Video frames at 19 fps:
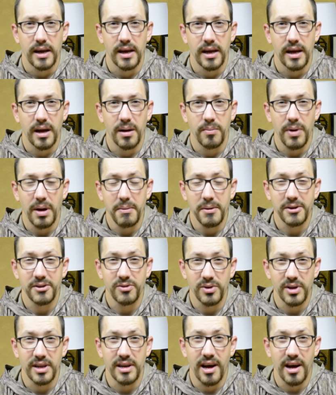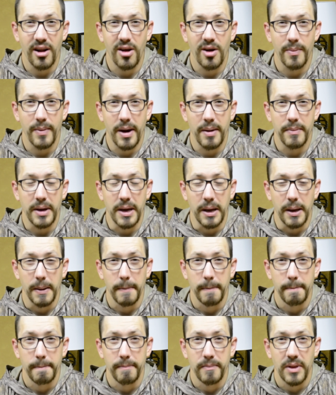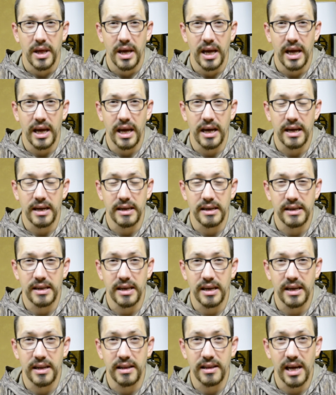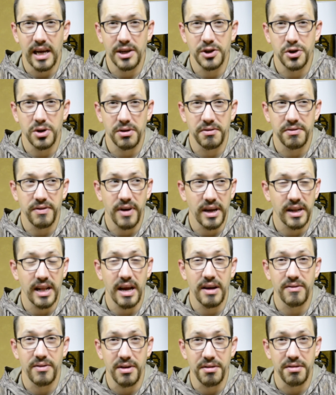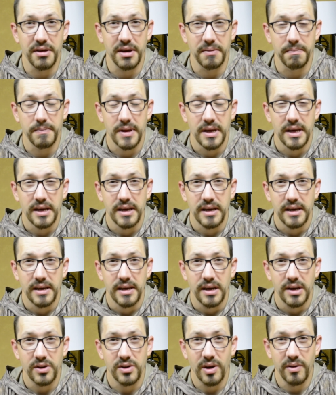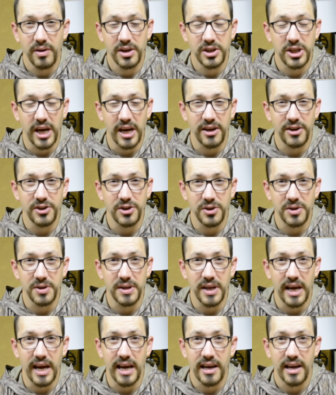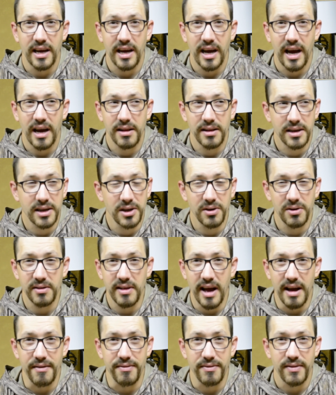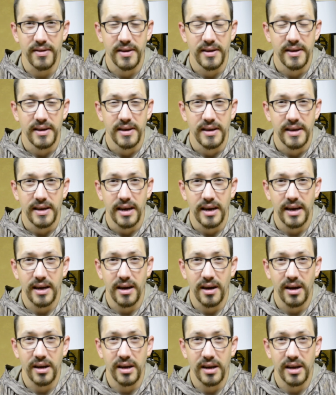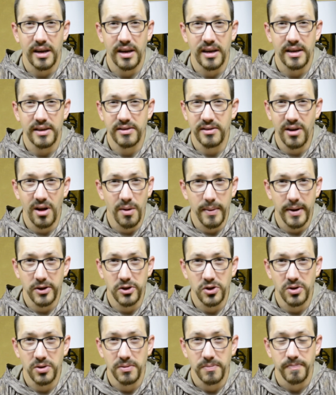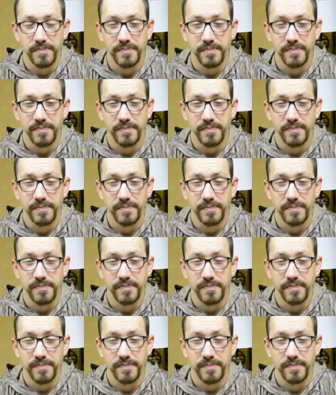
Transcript: Maybe it's really not all about me. And that should affect everything. And so I want to challenge you today. Look at your life. Is it all about you?